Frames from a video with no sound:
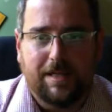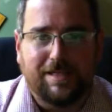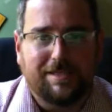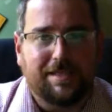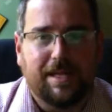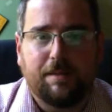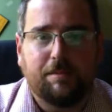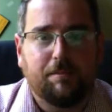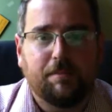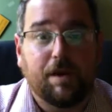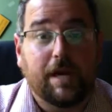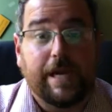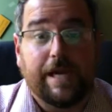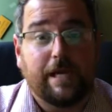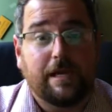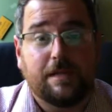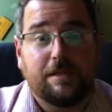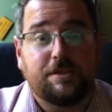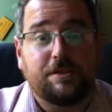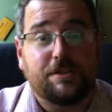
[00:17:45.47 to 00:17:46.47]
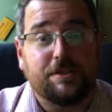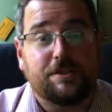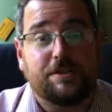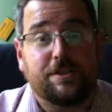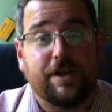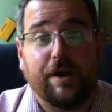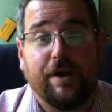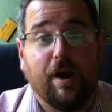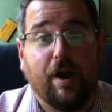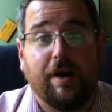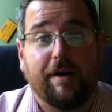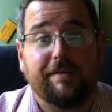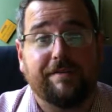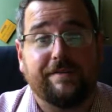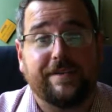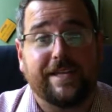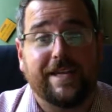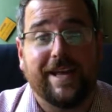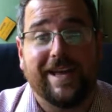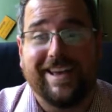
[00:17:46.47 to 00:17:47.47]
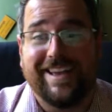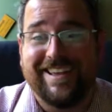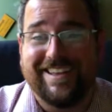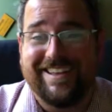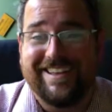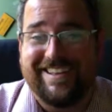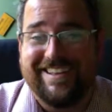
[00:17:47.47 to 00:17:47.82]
My brain is just shut off today.